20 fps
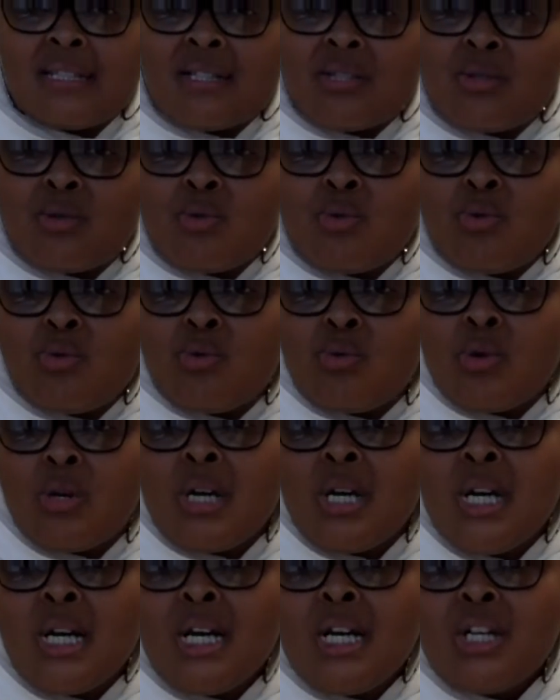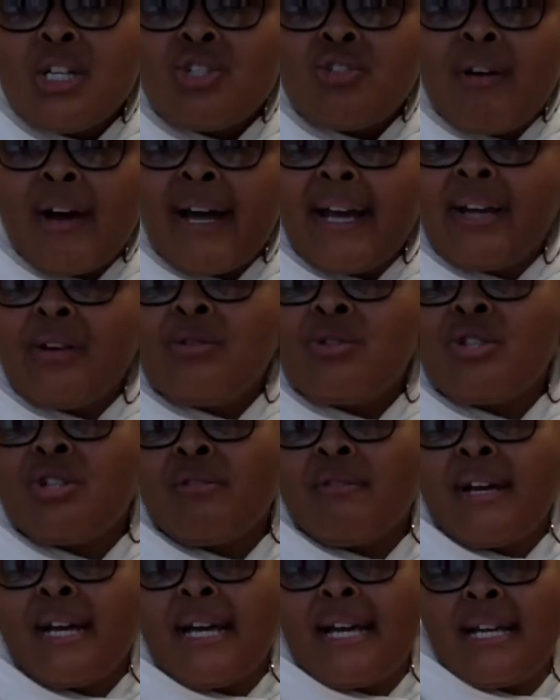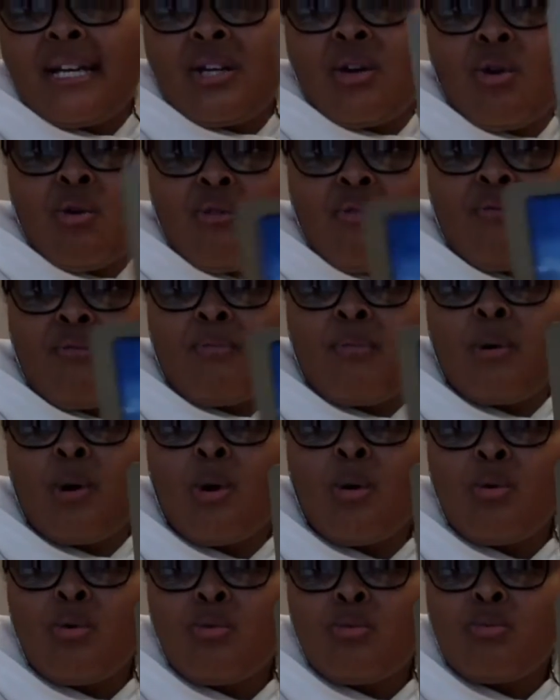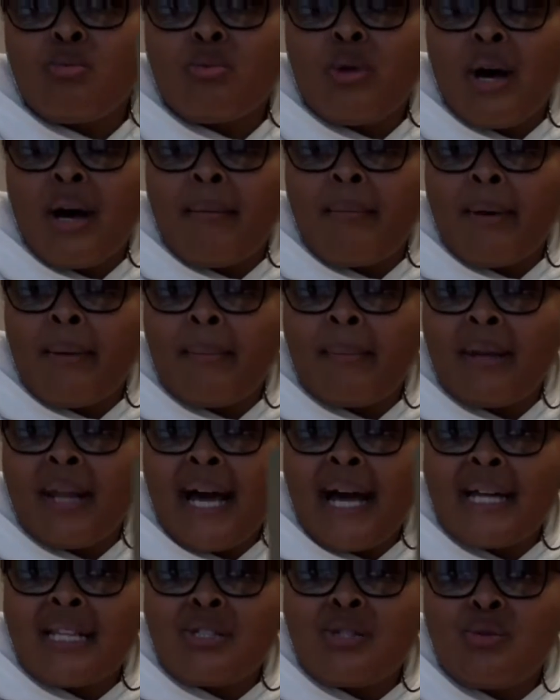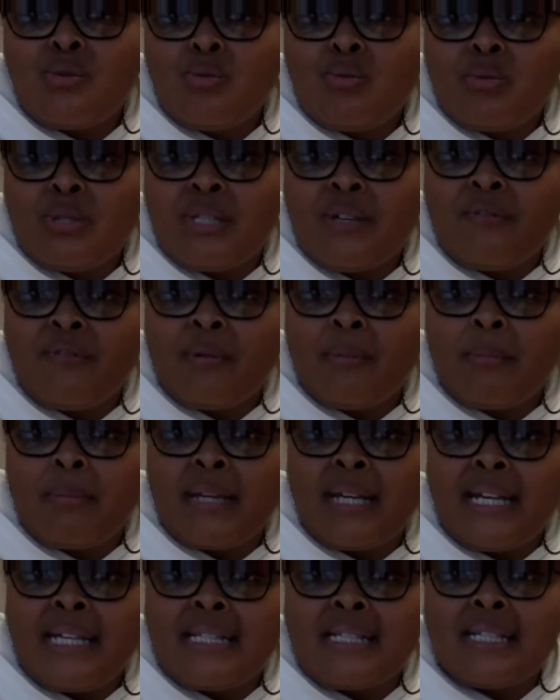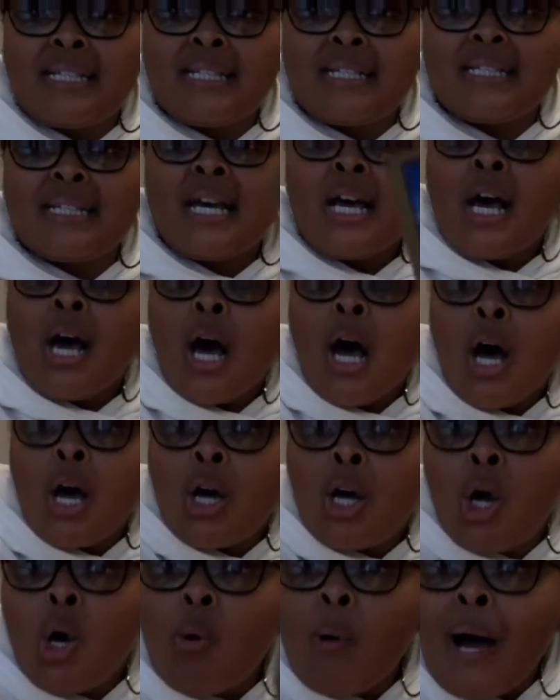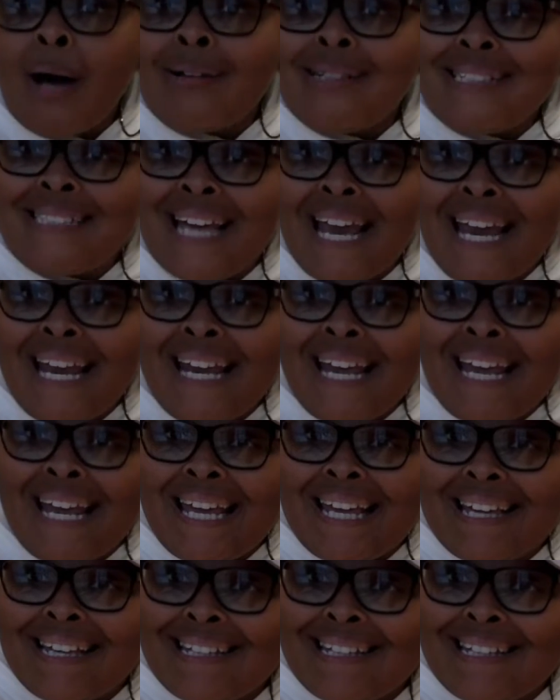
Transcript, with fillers: to school, try a new trade, go go um, apply to different places. Go out dating.